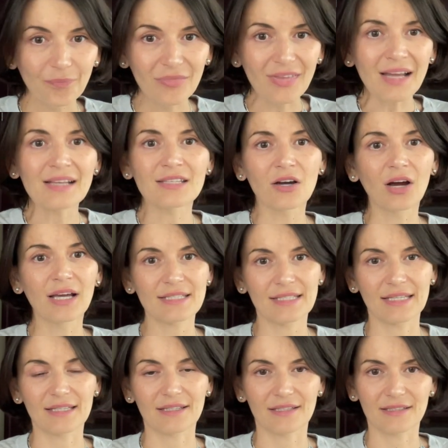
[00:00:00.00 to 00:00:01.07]
So I
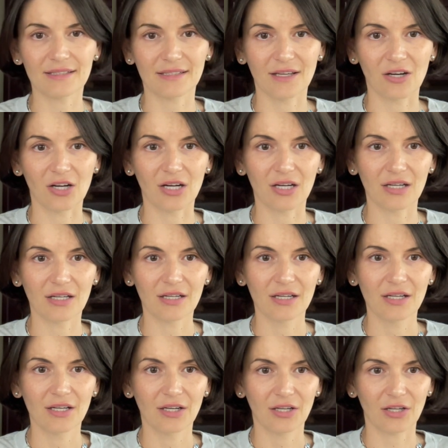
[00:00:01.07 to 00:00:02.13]
see this
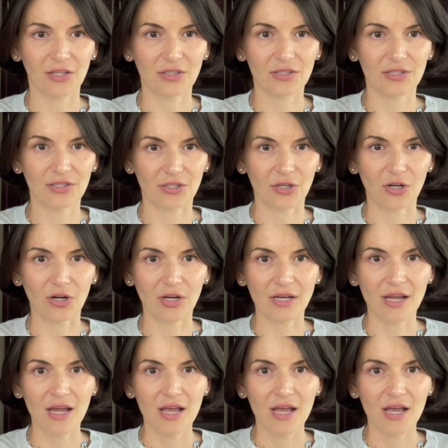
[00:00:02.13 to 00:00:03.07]
concern.